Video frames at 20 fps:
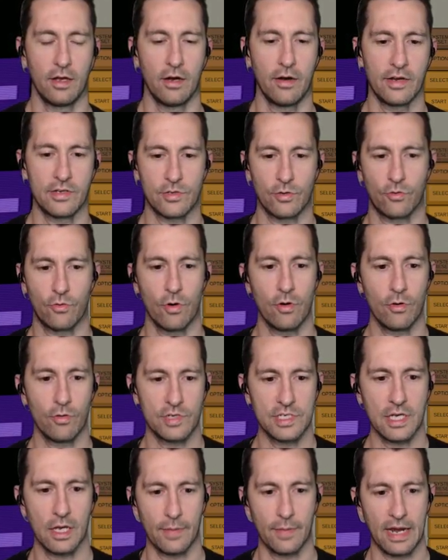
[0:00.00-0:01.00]
right, so
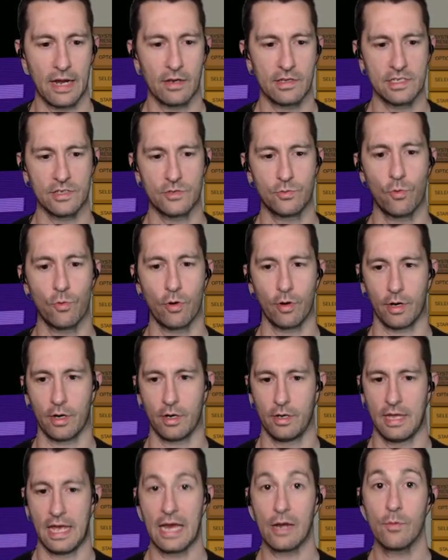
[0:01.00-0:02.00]
Chrono's up. How does this
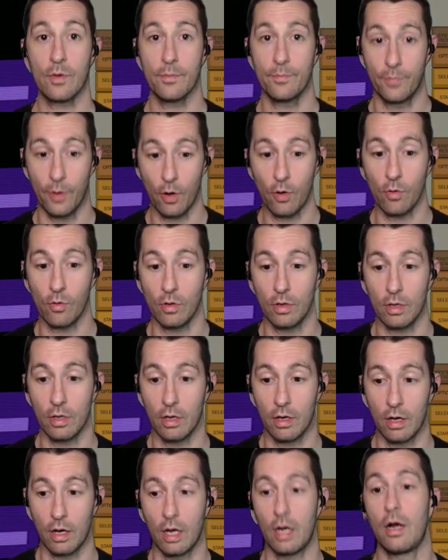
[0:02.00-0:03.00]
work? How do we
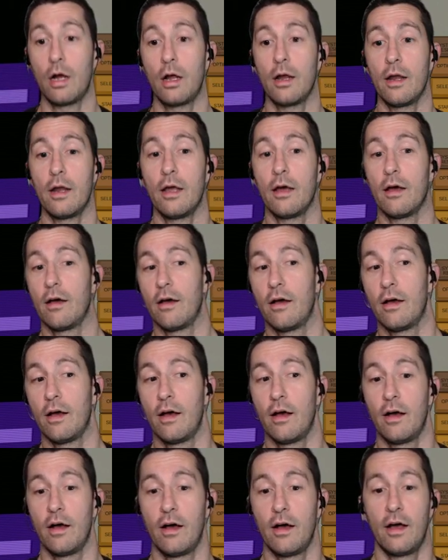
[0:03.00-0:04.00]
bowl on
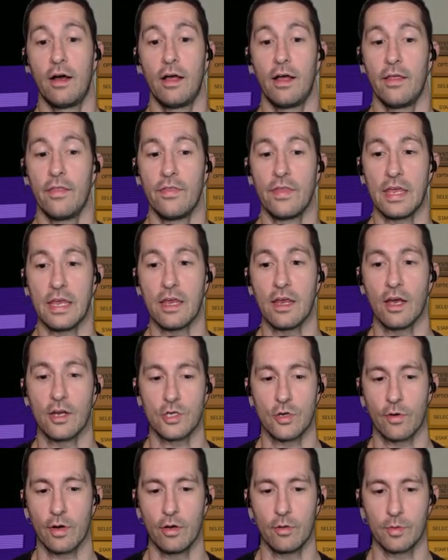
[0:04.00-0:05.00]
the
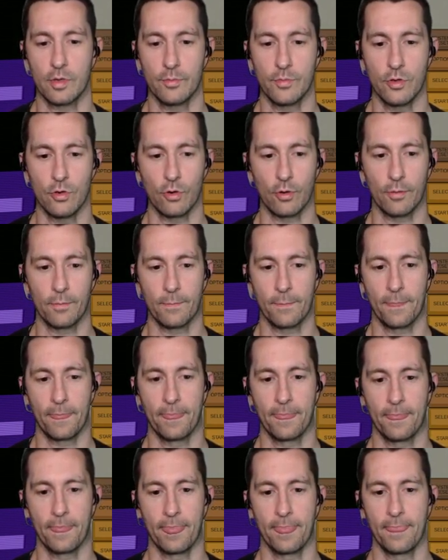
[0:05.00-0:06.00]
Atari home computer?
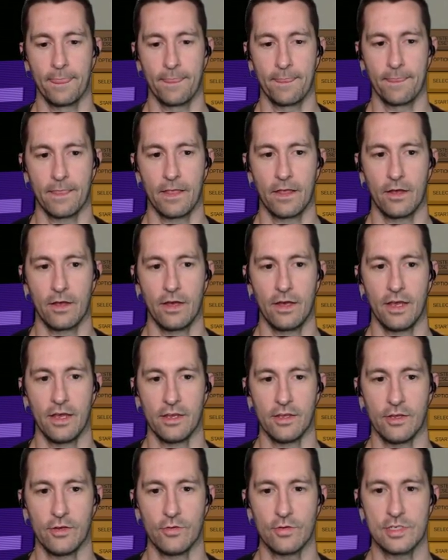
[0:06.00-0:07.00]

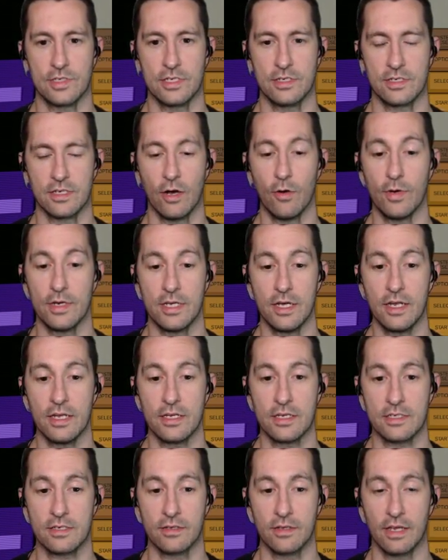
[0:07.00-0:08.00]
It uses, oh, it
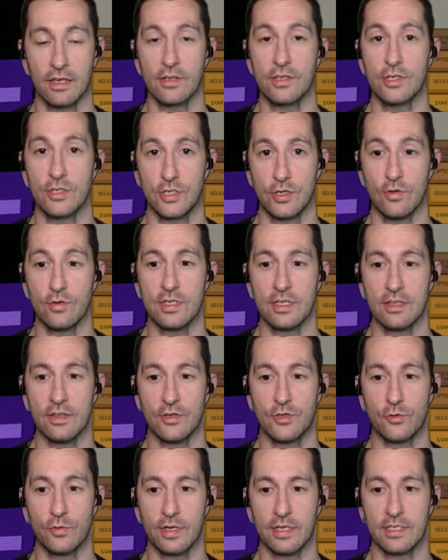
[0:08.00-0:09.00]
does. It's using the
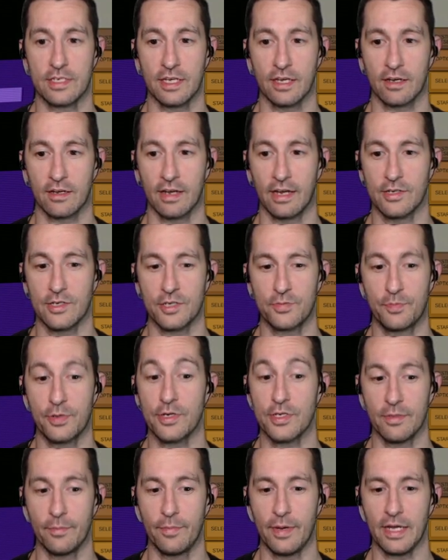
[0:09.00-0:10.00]
joystick. I just
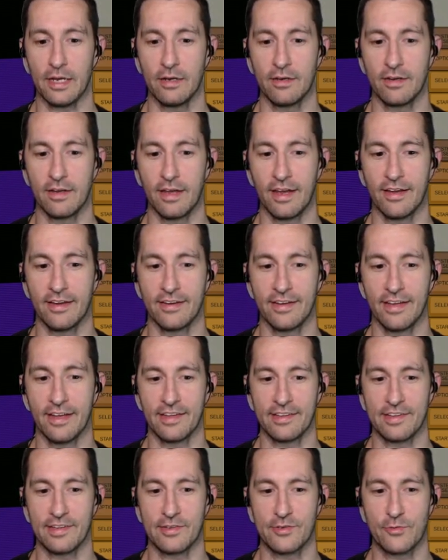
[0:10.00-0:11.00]
pushed the button, and yeah,
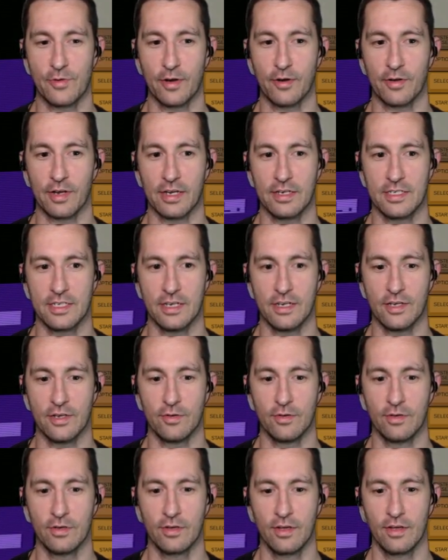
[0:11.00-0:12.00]
it says trigger to
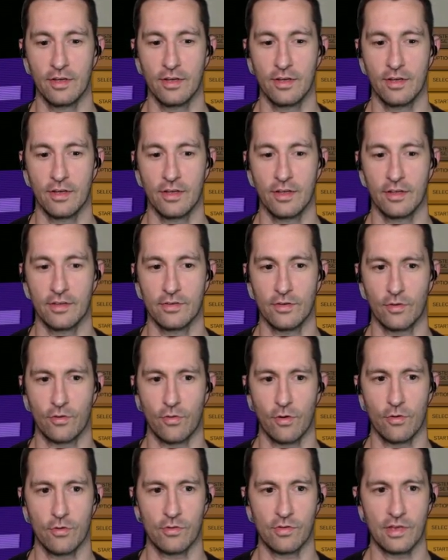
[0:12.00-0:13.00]
continue. So
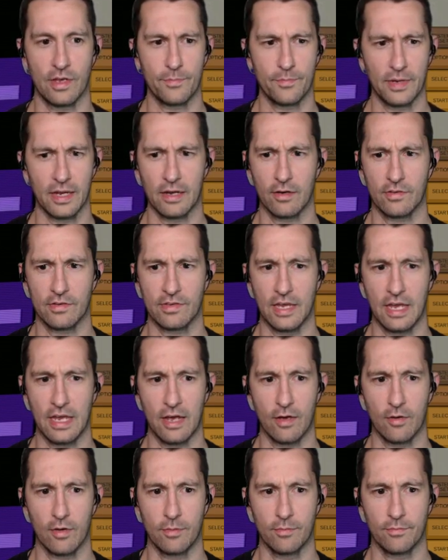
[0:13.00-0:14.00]
Chrono's up, but I don't see
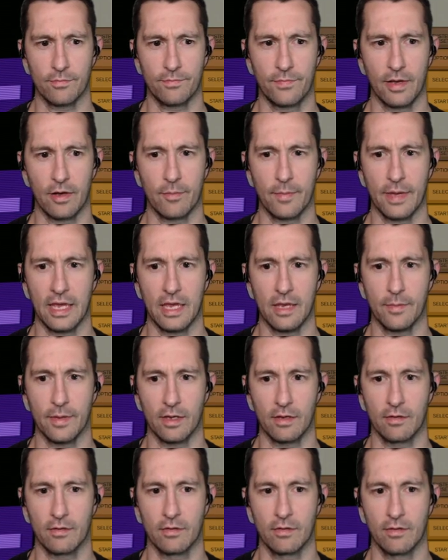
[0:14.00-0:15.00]
how am I
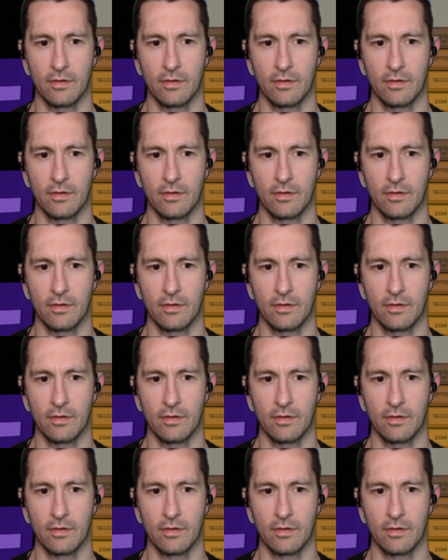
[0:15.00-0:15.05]
aiming.